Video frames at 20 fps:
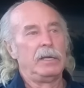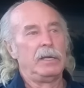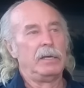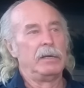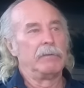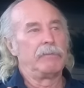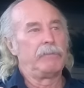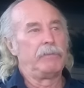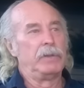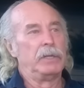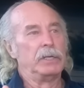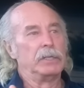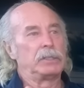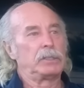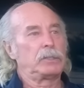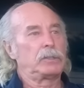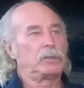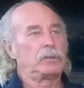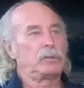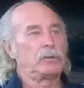if
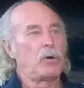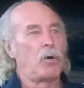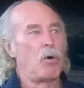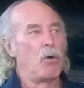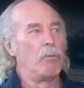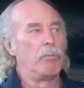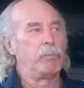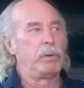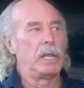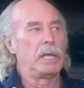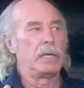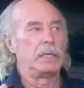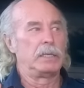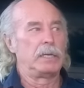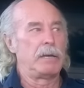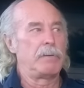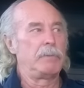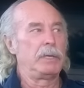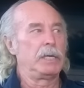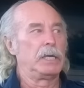this whole
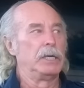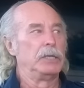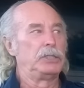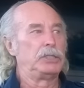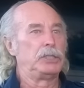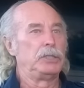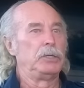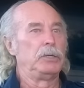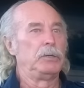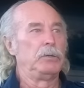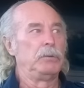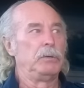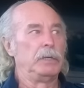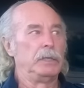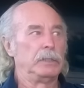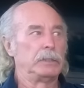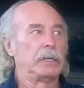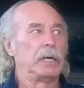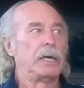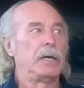pandemic
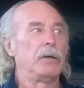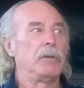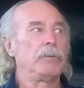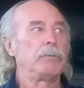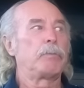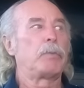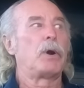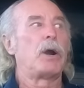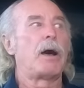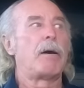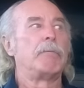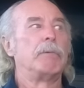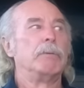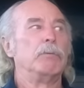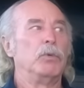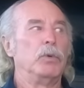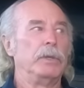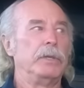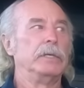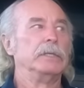issue is a health
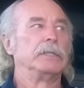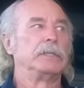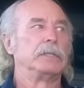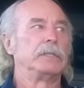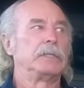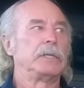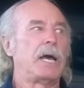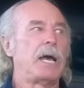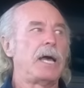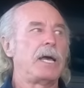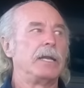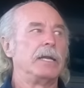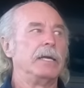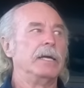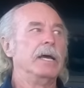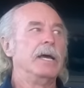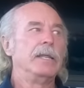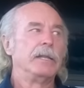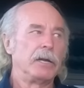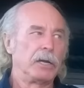problem within society?
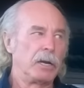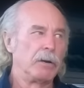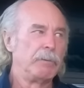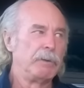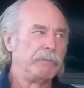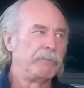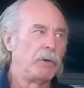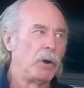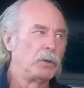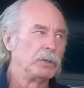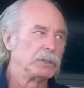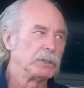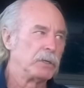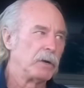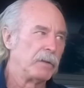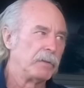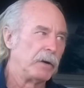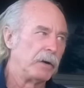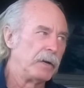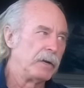They're going to be
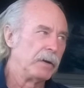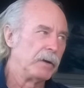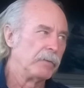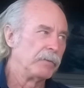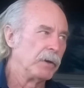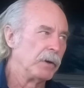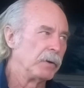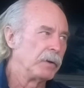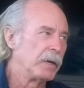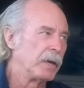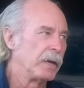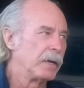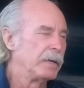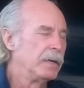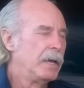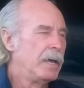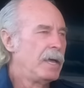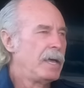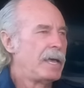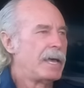focusing on health, okay?
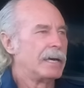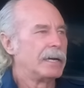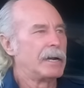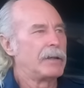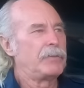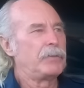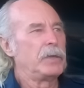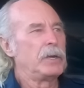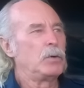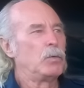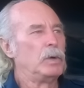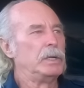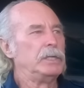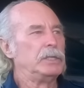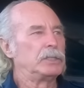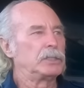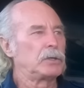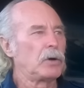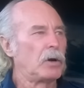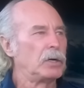And I think when
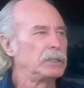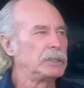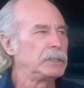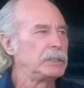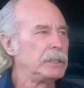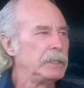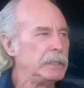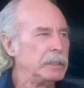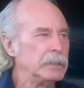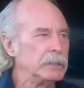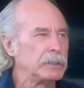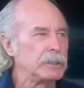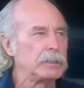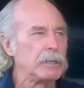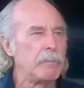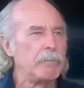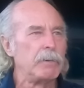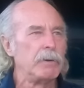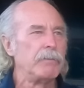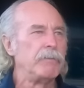you start seeing
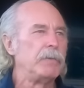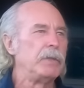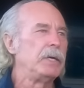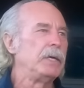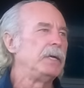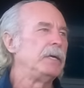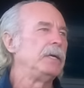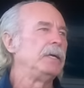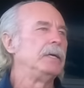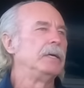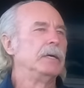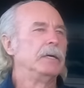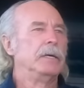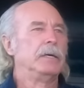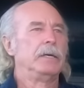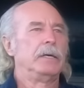some of the